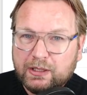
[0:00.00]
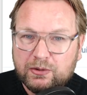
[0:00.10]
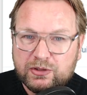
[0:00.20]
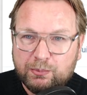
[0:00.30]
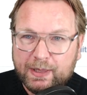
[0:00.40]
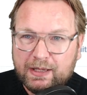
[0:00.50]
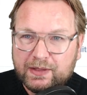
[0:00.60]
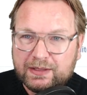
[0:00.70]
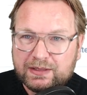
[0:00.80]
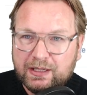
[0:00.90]
I go to
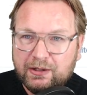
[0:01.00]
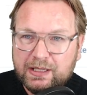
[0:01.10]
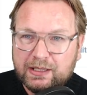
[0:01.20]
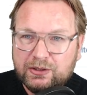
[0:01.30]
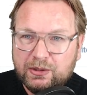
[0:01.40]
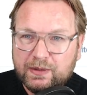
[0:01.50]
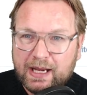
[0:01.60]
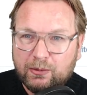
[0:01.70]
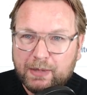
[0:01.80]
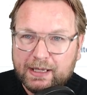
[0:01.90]
Paldesk, here you can do
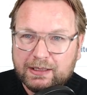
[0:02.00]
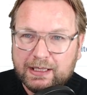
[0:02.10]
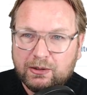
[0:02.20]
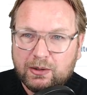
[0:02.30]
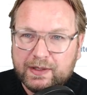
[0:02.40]
that by clicking on